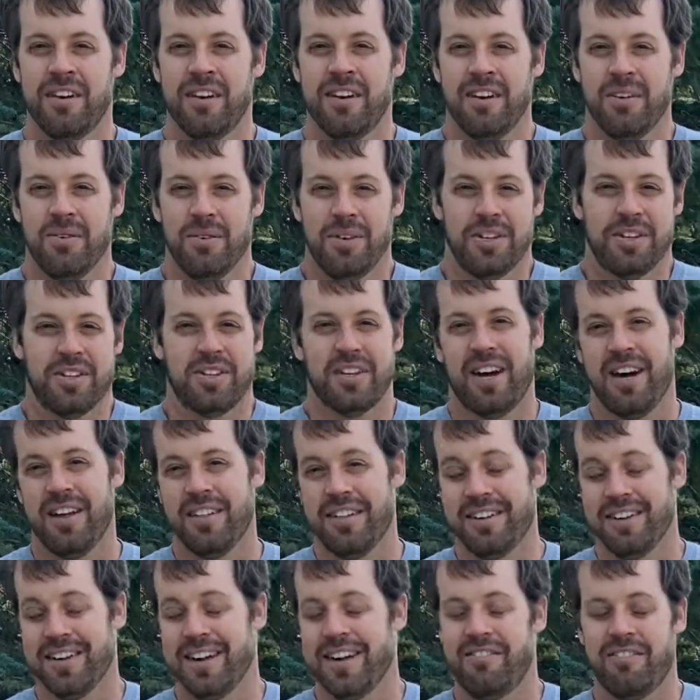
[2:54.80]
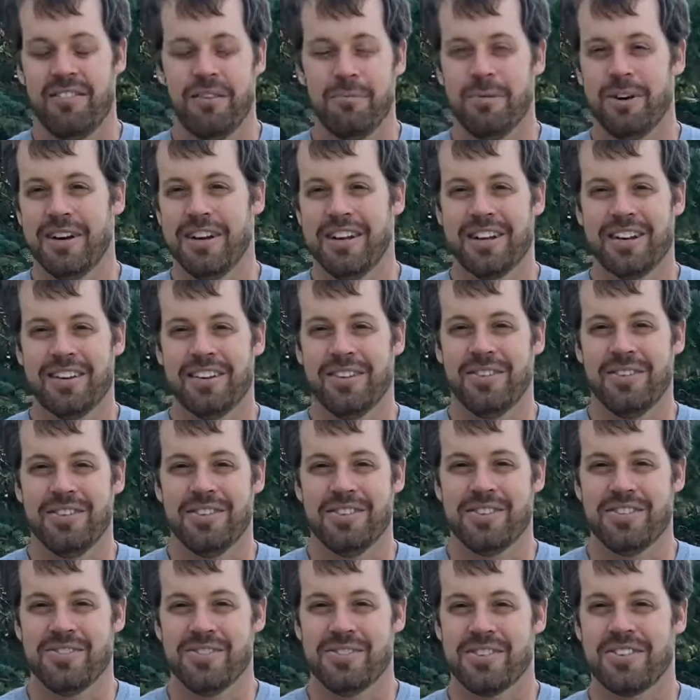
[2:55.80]
which I think everybody could
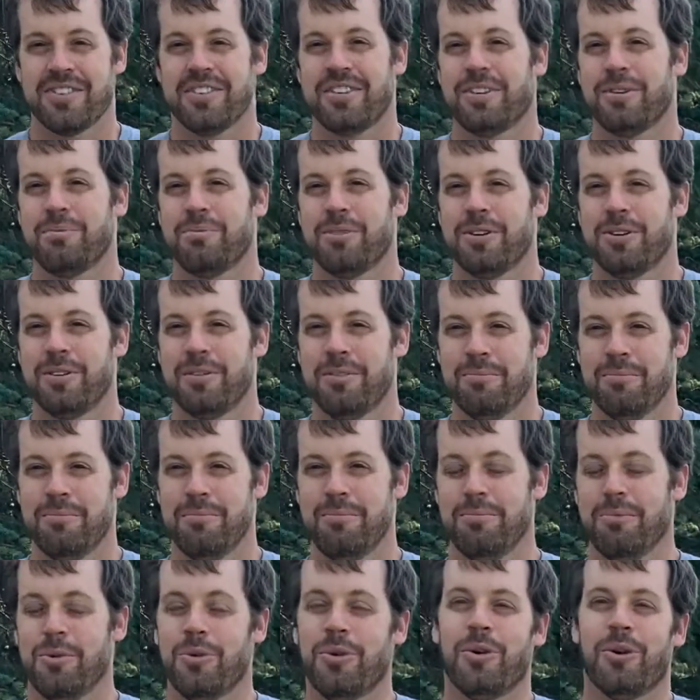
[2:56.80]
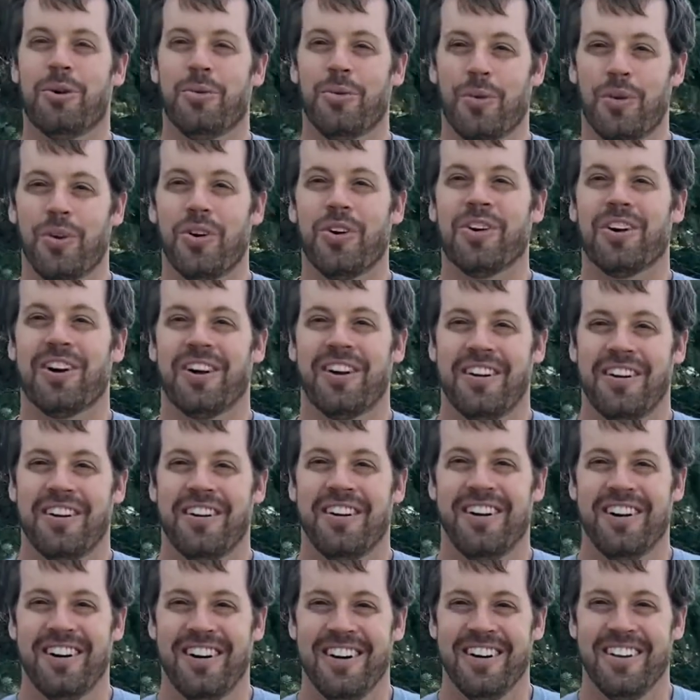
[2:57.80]
always use a little bit more work
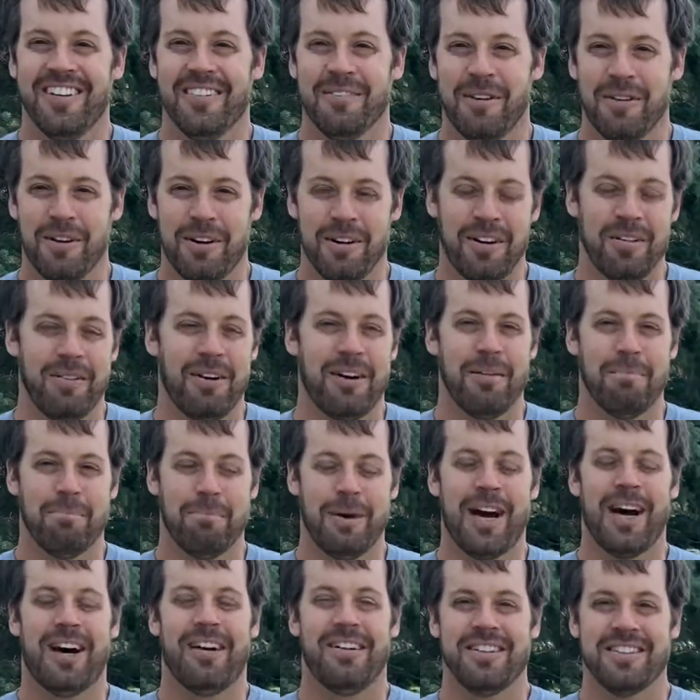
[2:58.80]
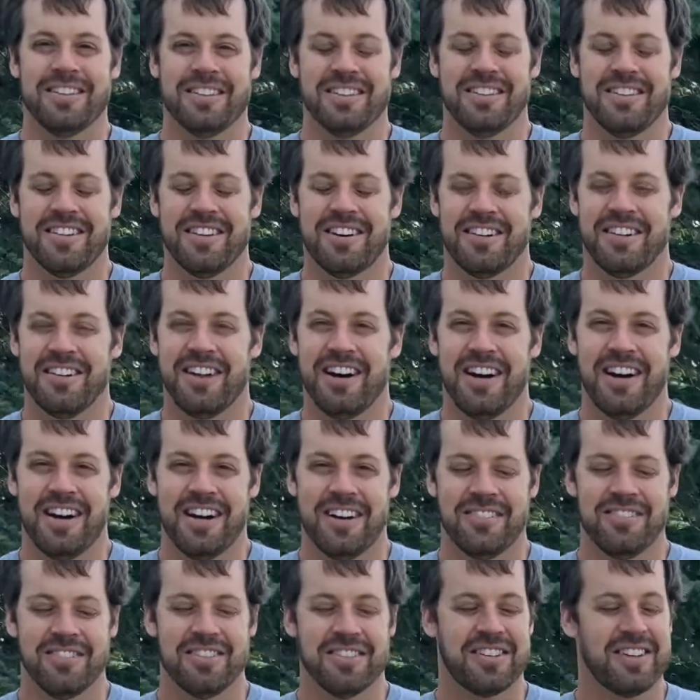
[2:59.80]
on balance in their
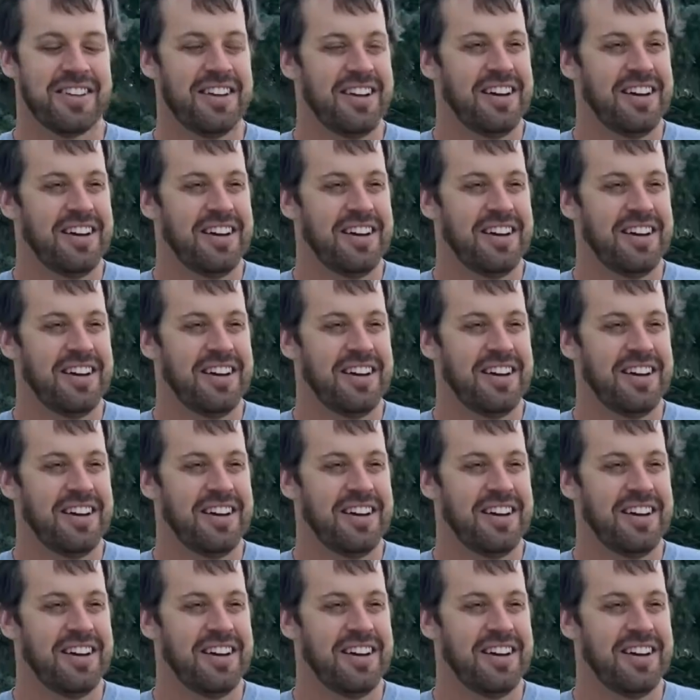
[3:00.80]
lives.